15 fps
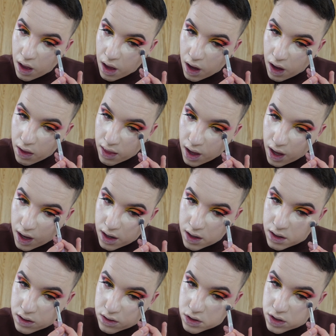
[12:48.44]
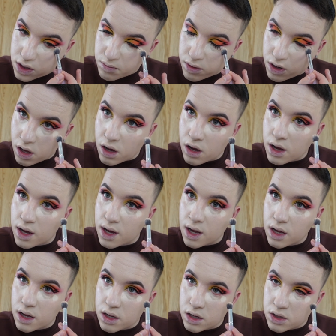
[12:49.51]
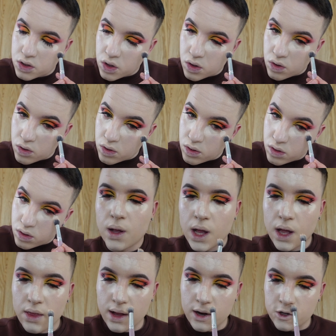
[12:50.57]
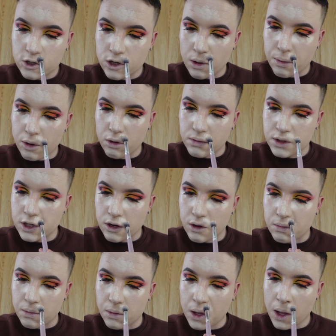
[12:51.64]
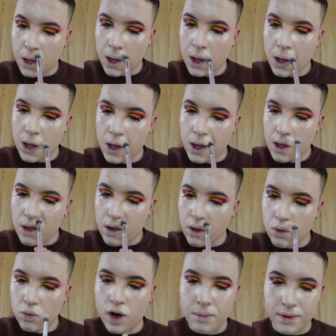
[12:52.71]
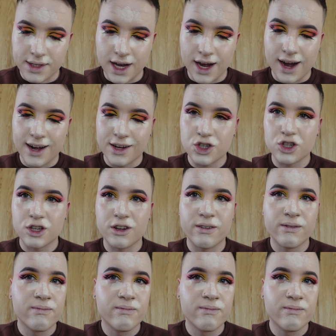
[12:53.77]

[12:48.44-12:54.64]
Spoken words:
and then just apply a dot, and then I'm just going to pop some where my tash,